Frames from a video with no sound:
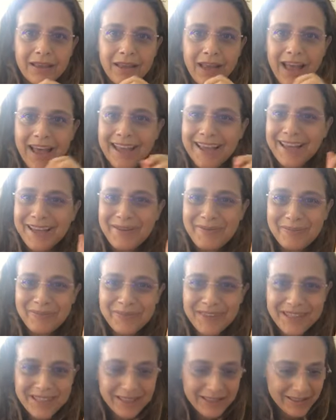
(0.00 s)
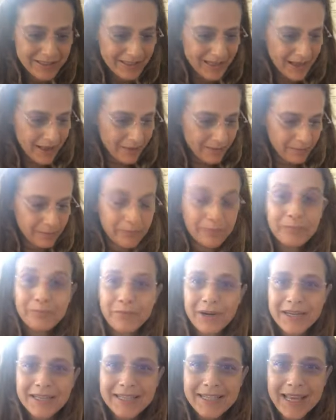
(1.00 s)
Hi, this is
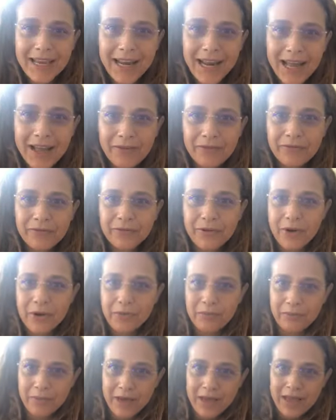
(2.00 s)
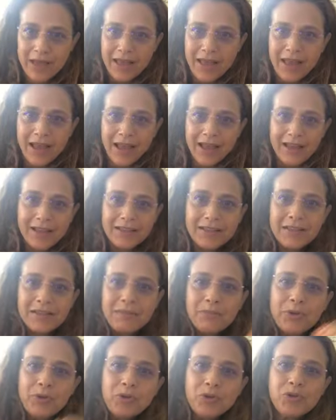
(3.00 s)
Marcela from
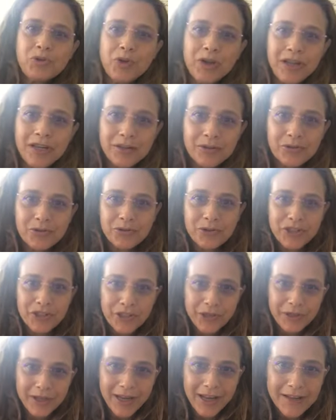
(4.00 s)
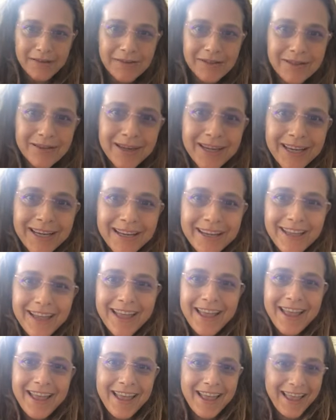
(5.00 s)
Spiritual Nutrition Counseling,
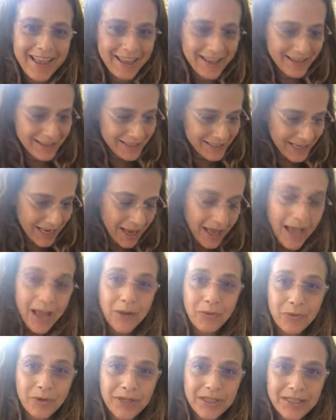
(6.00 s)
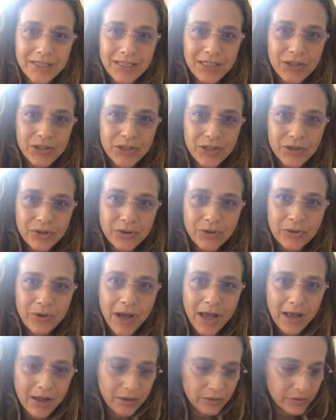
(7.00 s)
and I want to teach you
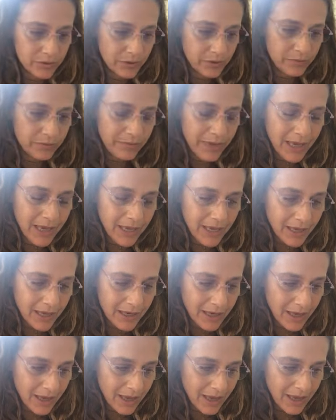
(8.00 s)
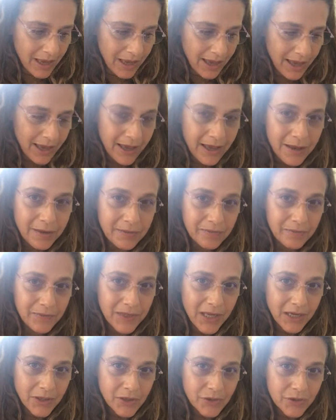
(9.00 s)
how to make
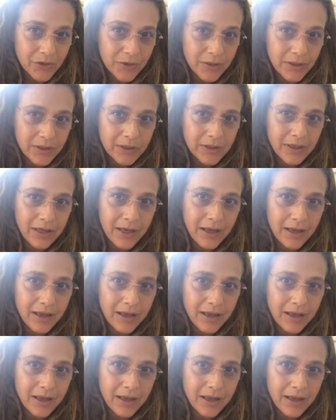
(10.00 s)
natural